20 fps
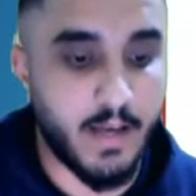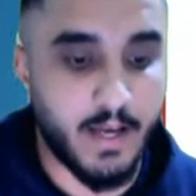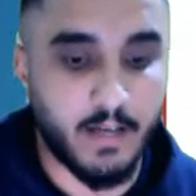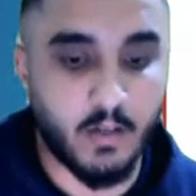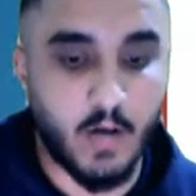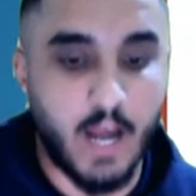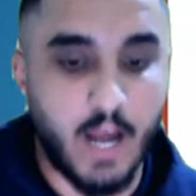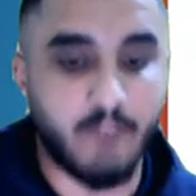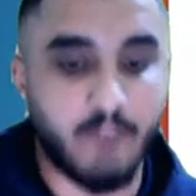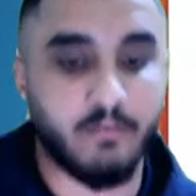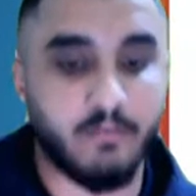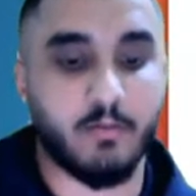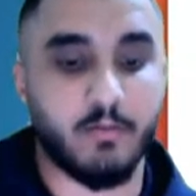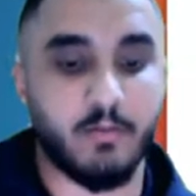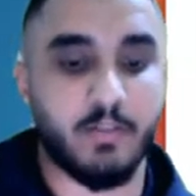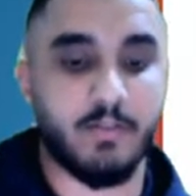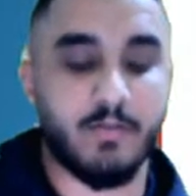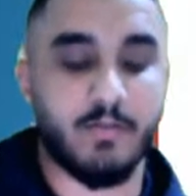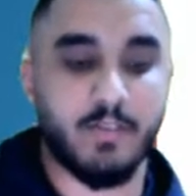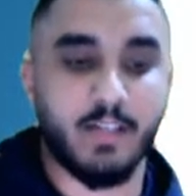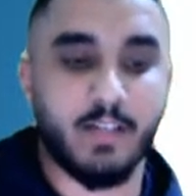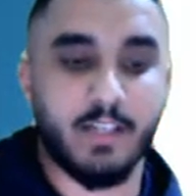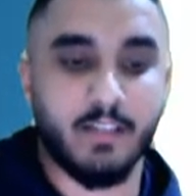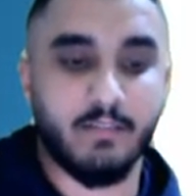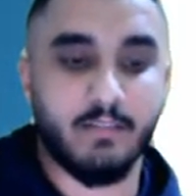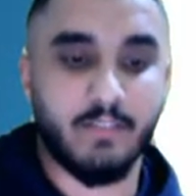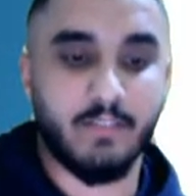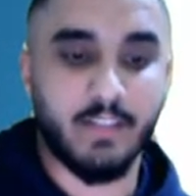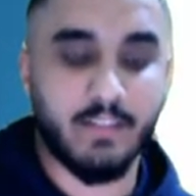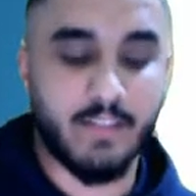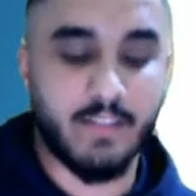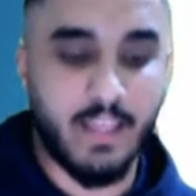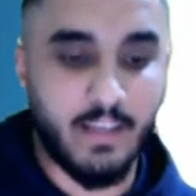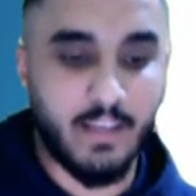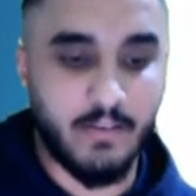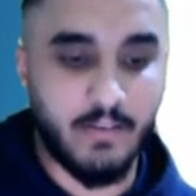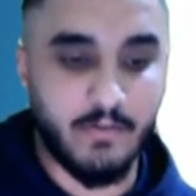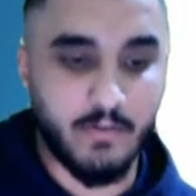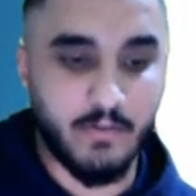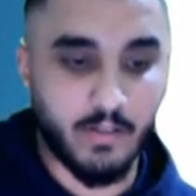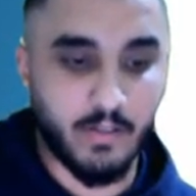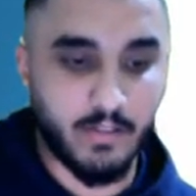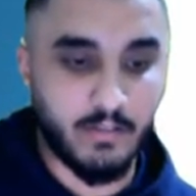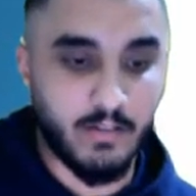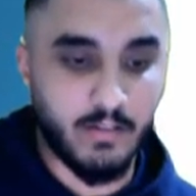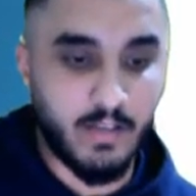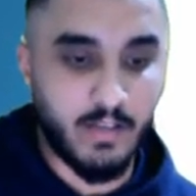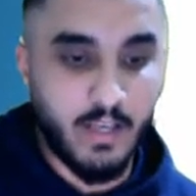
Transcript: Graphical user interface. Thank you, Jordan.